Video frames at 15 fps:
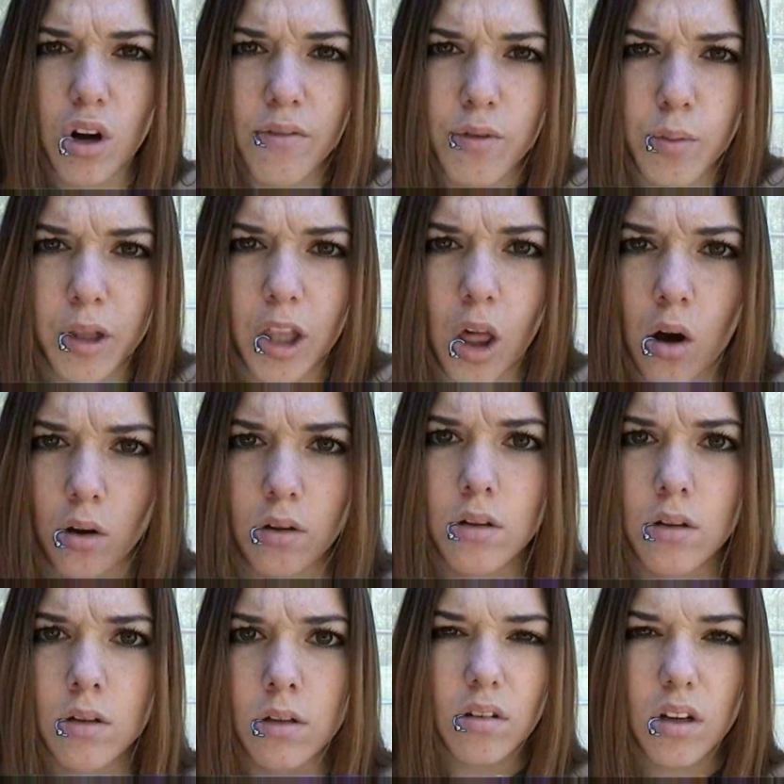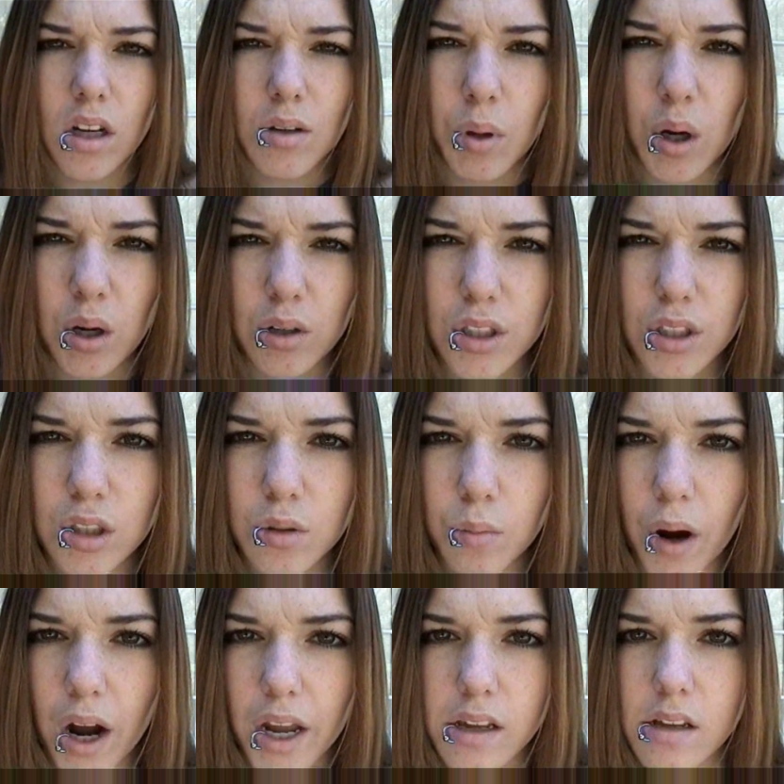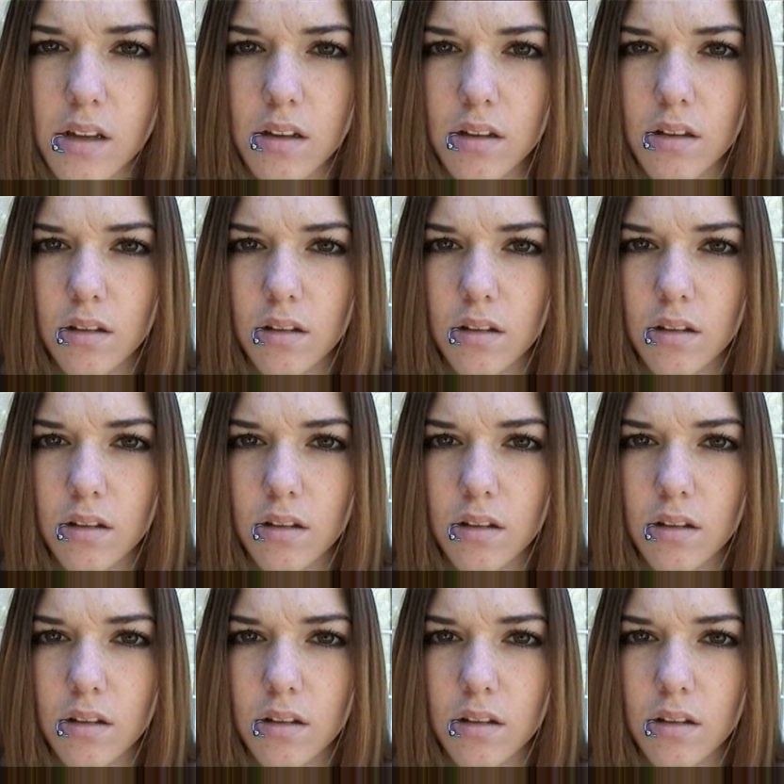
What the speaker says: drive to belong. I'm on to you, Mike.